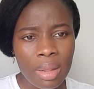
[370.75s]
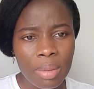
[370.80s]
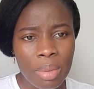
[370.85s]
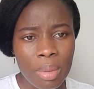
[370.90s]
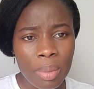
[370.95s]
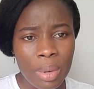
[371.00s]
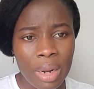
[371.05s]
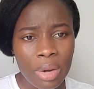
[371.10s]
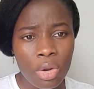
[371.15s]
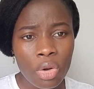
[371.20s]

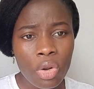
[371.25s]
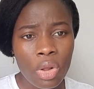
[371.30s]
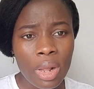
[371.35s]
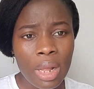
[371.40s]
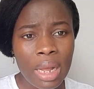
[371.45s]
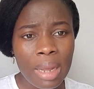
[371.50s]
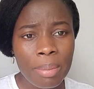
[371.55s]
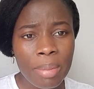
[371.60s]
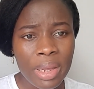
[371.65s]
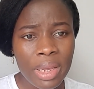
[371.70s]
people are no
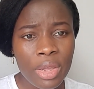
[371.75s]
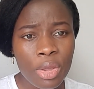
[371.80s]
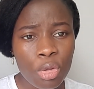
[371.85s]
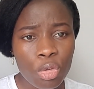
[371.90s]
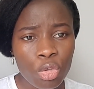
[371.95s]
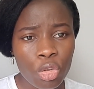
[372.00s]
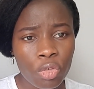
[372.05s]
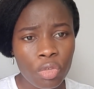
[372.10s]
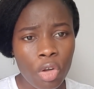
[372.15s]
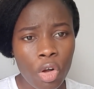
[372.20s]
longer making
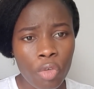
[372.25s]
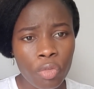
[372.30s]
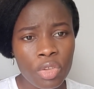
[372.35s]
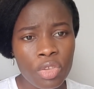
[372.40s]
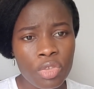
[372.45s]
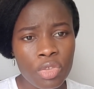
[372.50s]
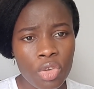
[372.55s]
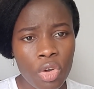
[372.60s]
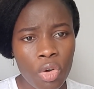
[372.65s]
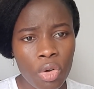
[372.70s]
use of
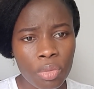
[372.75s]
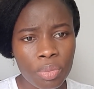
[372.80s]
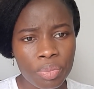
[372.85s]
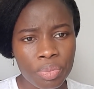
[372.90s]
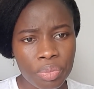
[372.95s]
this your